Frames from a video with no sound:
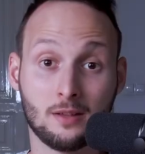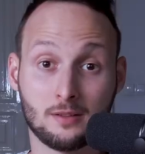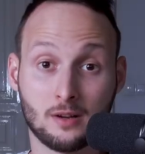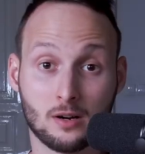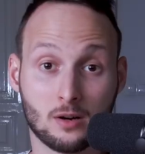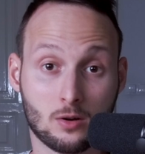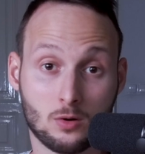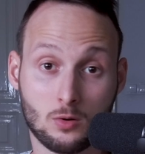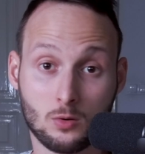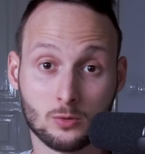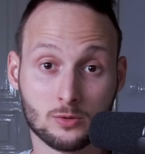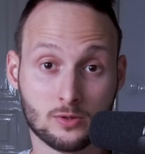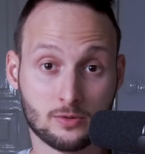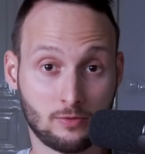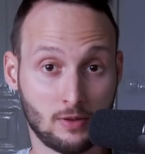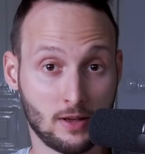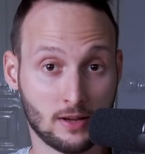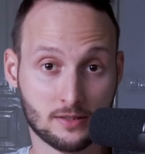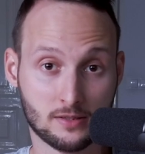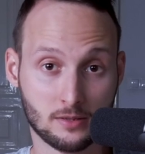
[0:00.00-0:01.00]
And our code's
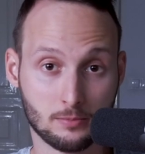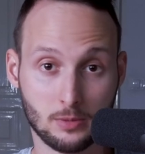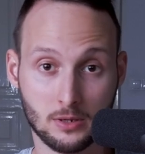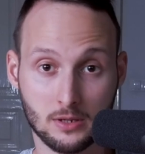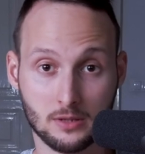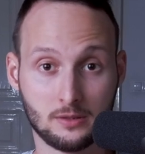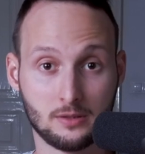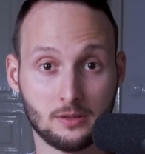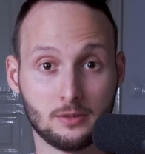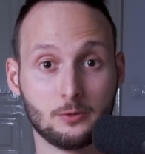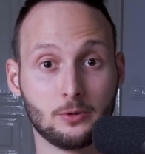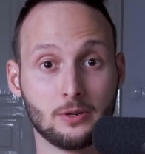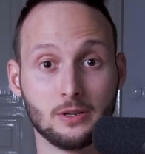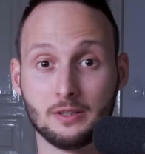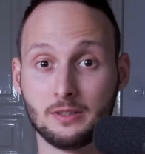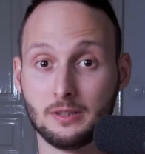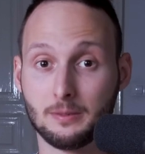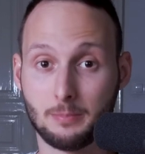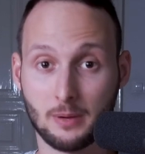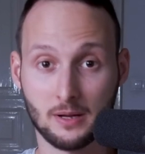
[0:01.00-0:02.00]
flexibility
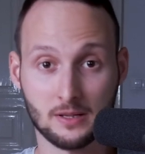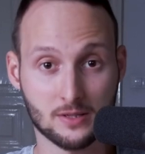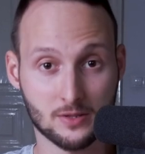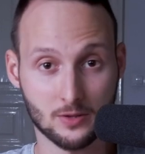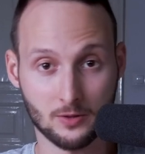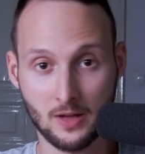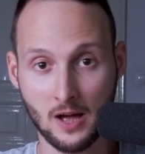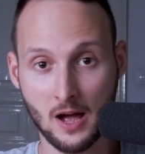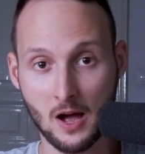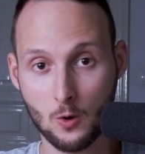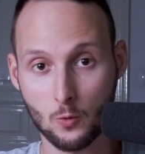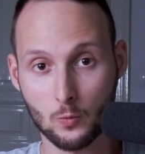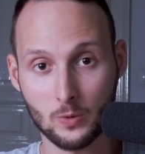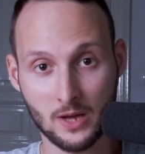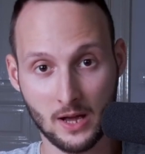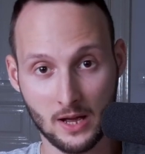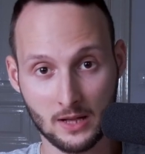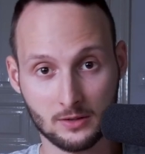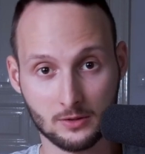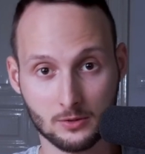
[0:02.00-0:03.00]
really depends on how
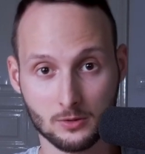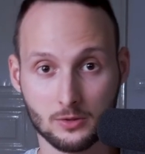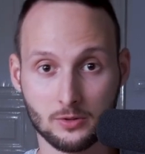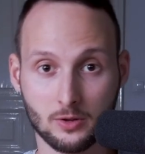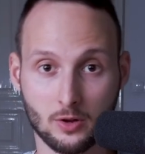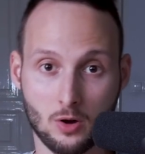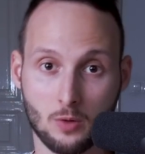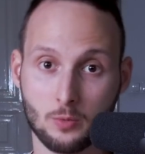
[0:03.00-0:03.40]
we handle the